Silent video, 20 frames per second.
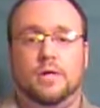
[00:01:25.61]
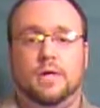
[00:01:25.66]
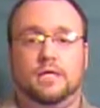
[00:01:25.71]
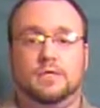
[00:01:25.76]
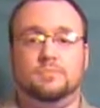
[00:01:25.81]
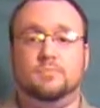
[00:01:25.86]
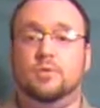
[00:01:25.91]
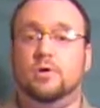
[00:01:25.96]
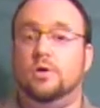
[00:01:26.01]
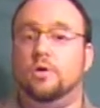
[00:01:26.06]

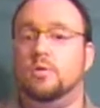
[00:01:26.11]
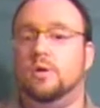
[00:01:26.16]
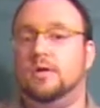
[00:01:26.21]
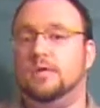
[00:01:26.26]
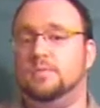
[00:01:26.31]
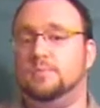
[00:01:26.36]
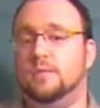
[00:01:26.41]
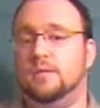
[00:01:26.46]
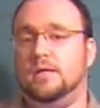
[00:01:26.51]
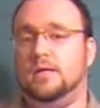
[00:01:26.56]
It's pretty quick.
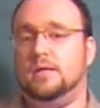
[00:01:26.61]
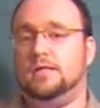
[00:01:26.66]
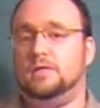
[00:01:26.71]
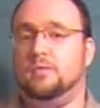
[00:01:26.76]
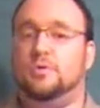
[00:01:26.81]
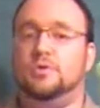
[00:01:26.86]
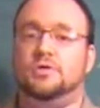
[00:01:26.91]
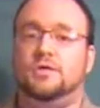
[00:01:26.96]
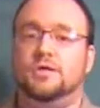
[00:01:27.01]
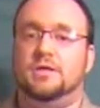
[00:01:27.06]
It's pretty easy
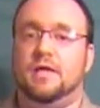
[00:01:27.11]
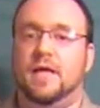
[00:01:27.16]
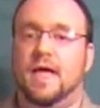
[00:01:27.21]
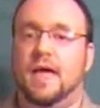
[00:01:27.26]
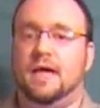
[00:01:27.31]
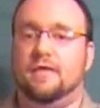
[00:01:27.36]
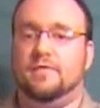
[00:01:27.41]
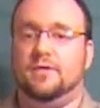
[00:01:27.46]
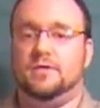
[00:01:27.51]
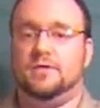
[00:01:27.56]
once you get the
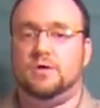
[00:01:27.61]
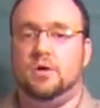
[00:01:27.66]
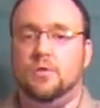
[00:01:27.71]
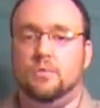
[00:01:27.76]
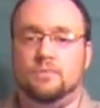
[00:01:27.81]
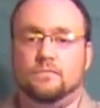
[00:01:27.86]
hang of it. So,